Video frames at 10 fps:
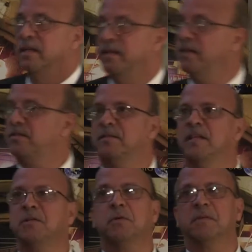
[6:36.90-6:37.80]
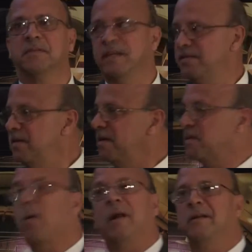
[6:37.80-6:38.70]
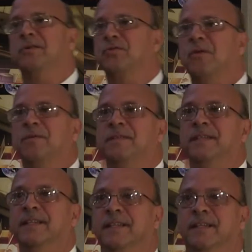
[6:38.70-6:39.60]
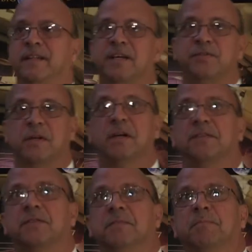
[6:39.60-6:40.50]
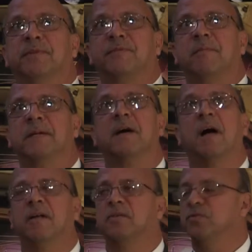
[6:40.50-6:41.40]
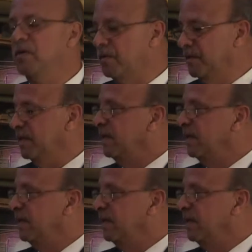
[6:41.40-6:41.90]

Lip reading: That's quality control. That's us performing quality control.